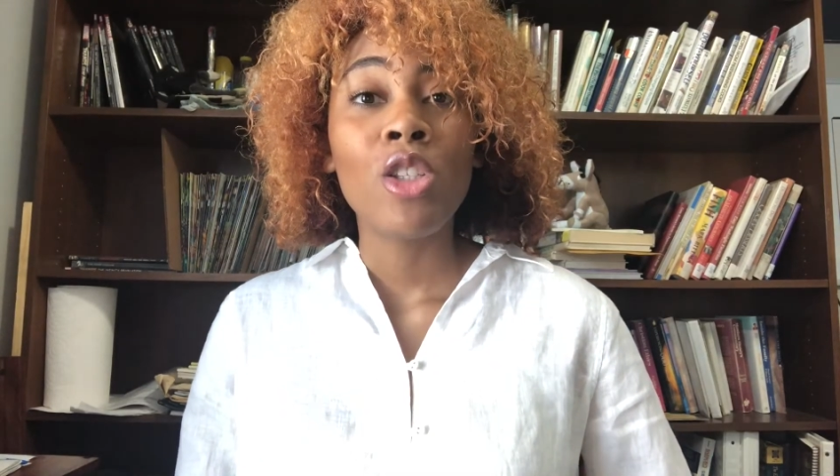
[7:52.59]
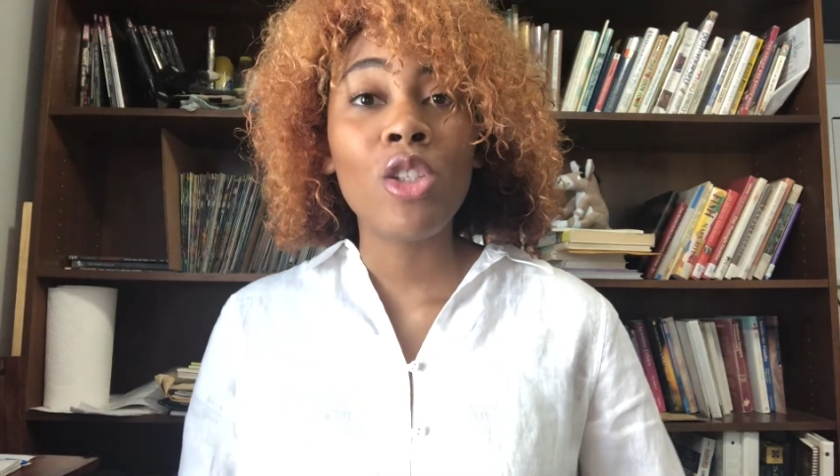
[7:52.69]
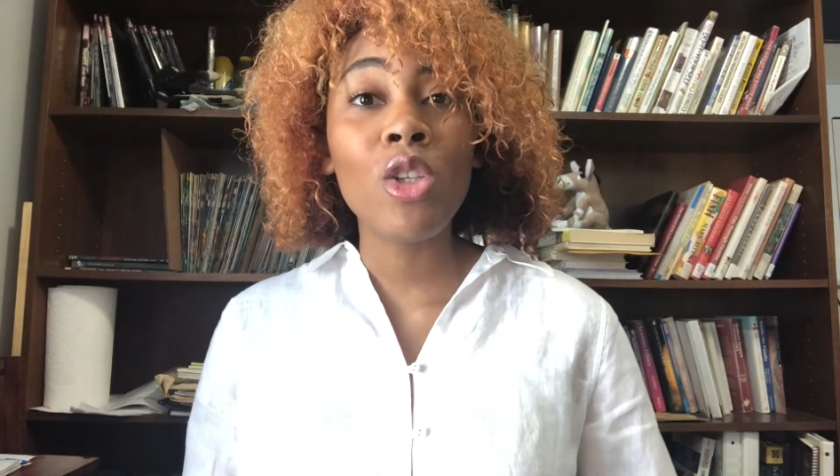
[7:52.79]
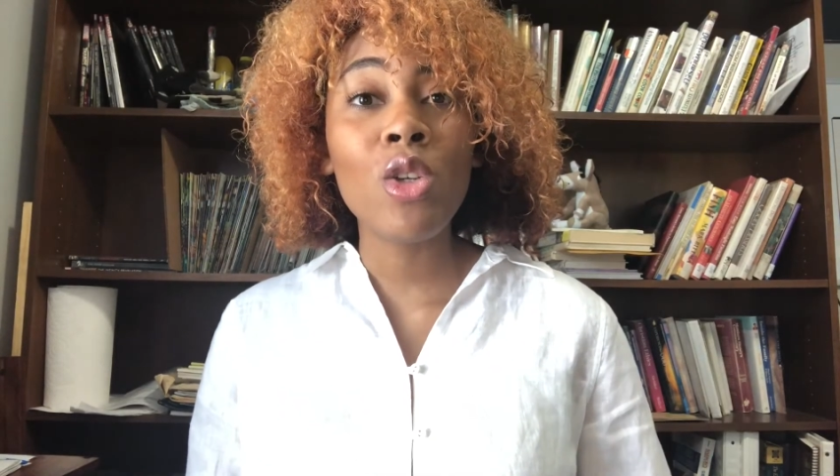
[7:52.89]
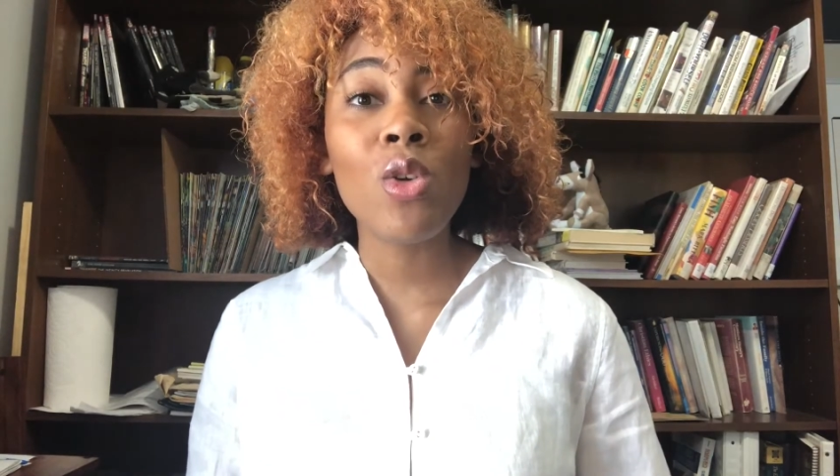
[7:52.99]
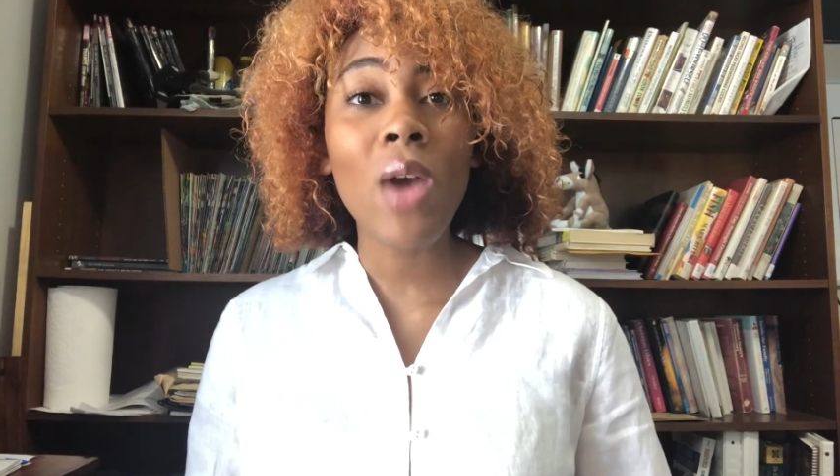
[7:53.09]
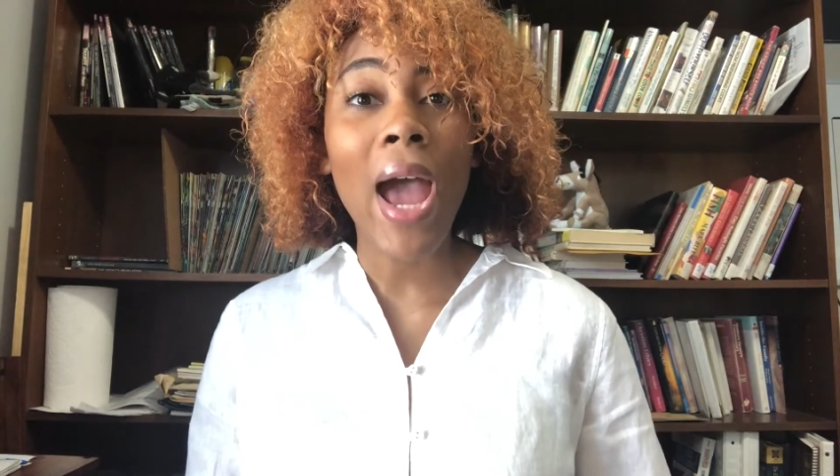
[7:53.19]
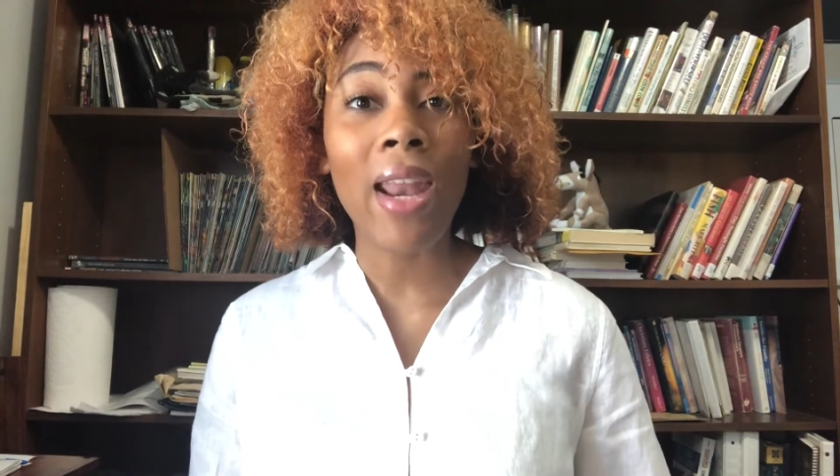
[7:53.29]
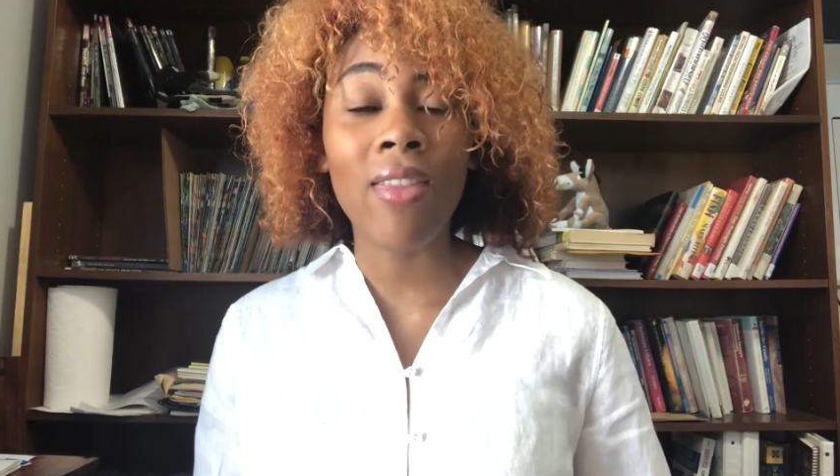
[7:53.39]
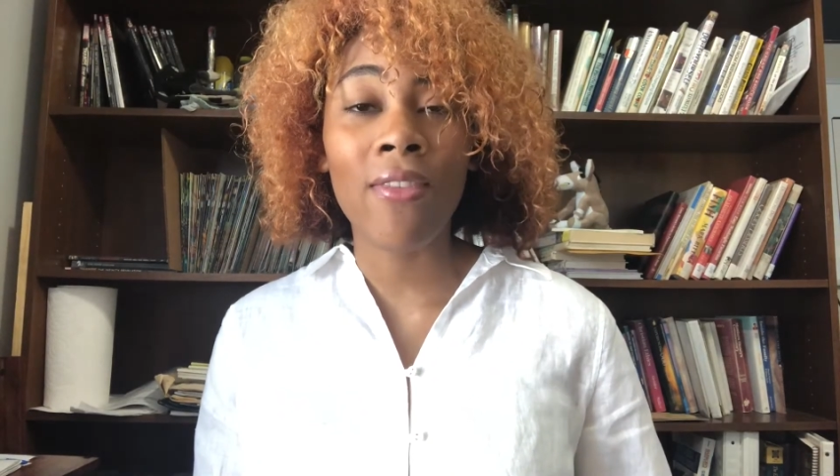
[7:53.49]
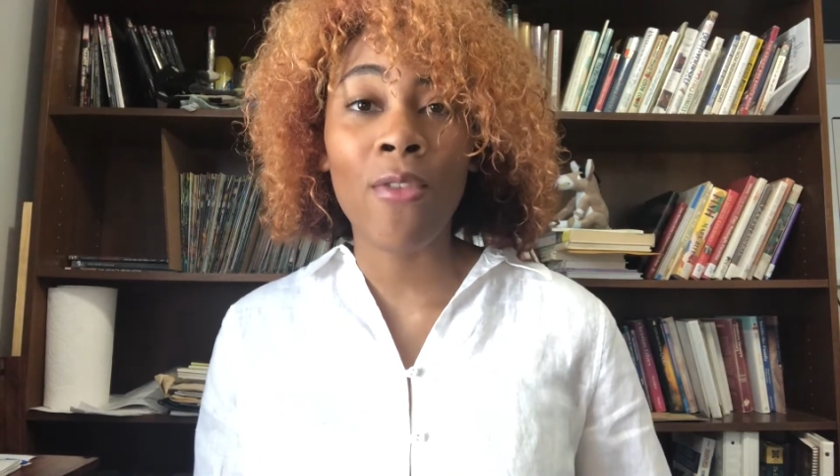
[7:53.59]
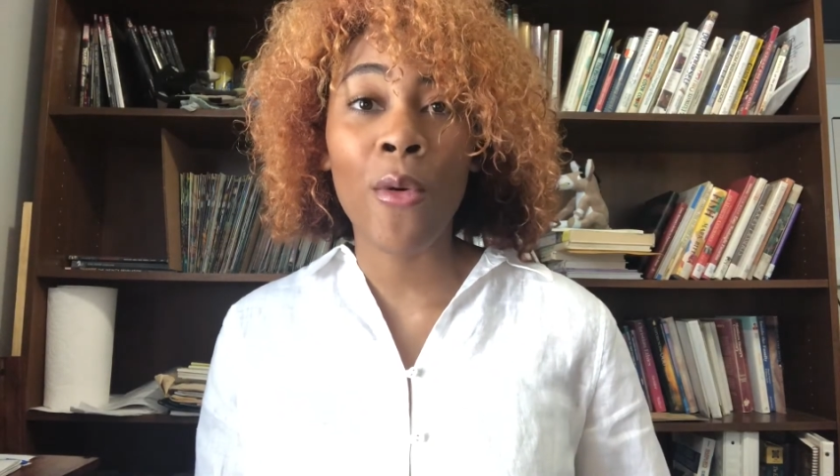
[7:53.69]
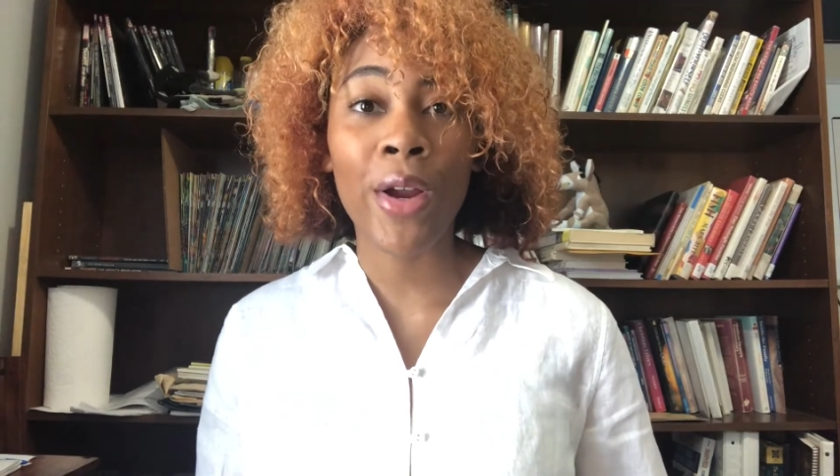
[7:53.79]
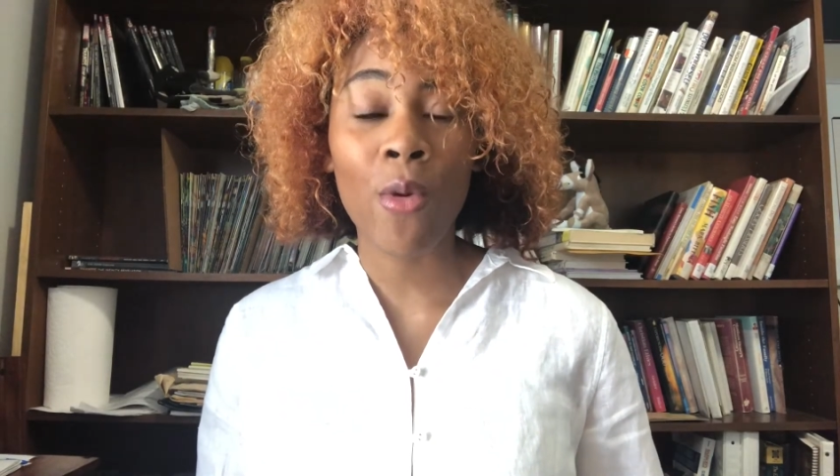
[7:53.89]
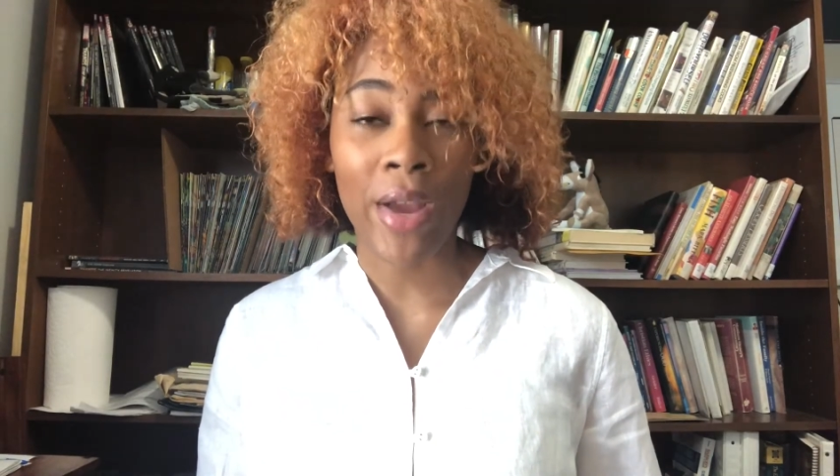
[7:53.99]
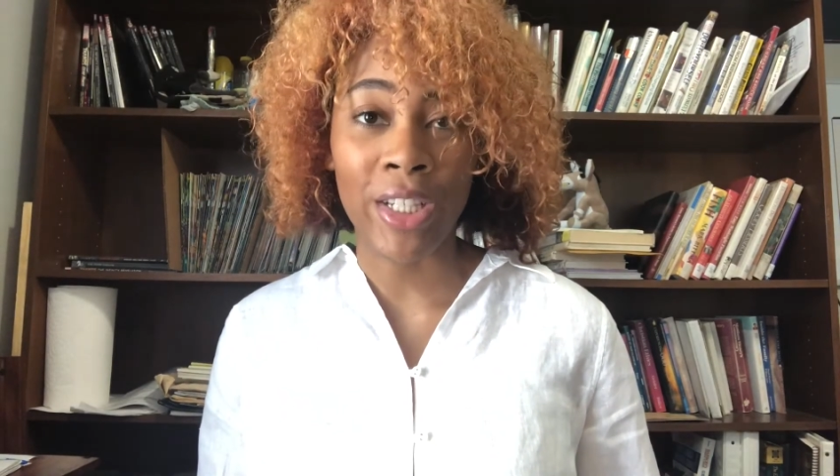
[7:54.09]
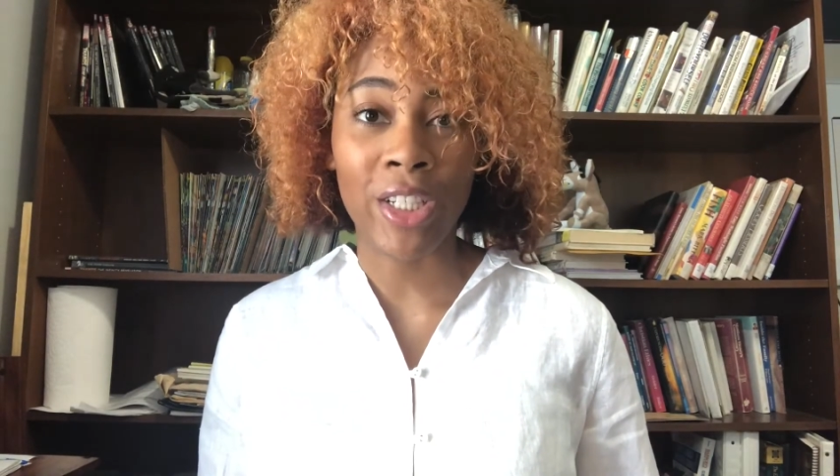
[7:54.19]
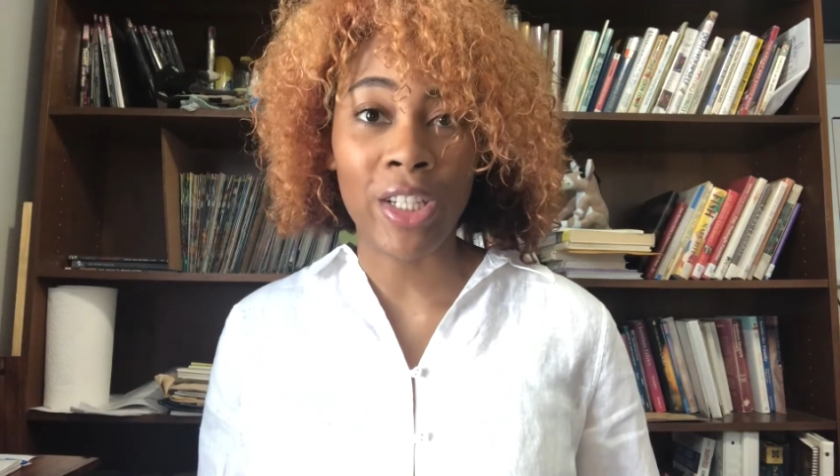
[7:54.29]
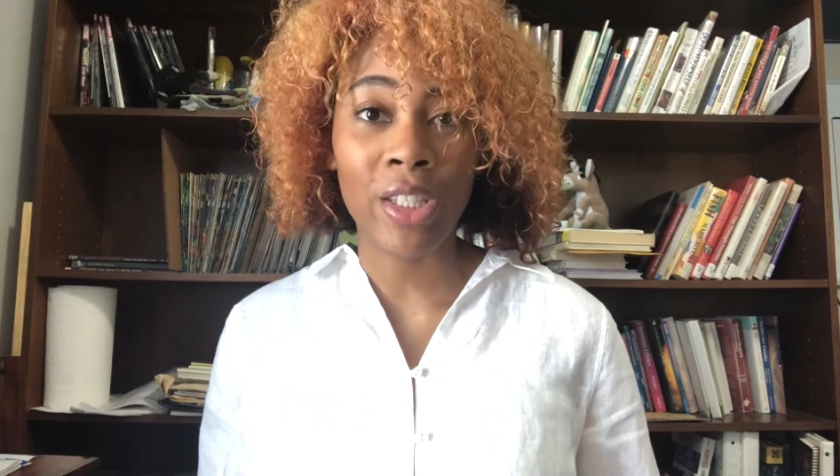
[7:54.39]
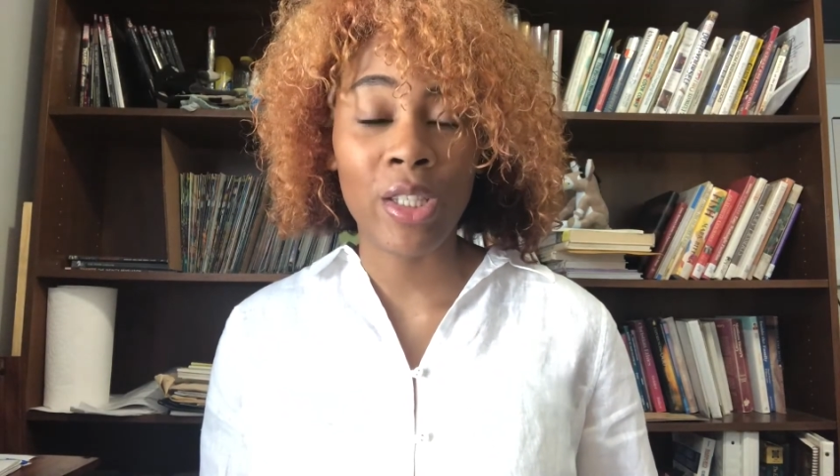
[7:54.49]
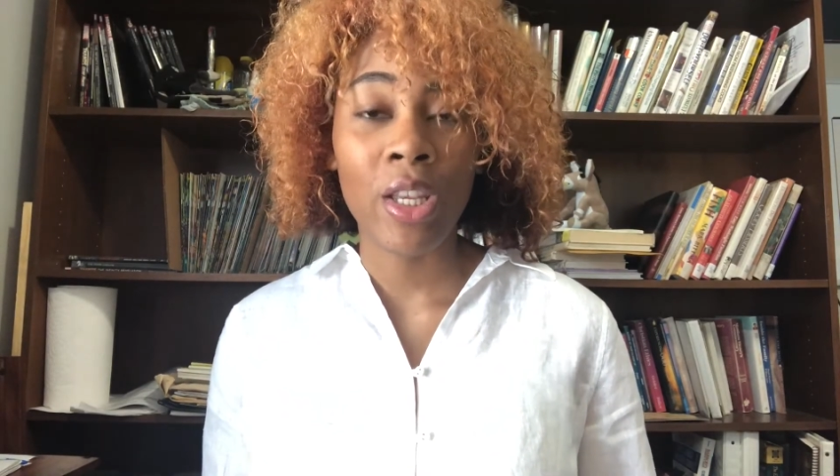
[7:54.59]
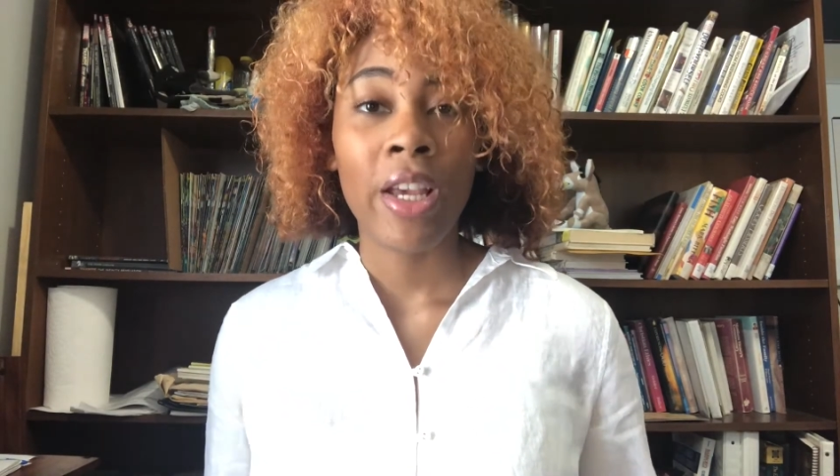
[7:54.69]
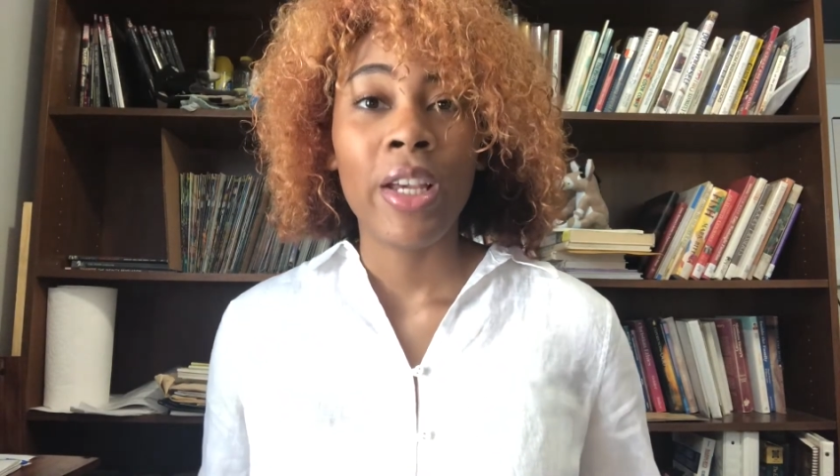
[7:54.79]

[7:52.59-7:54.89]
2 out of the 4 questions.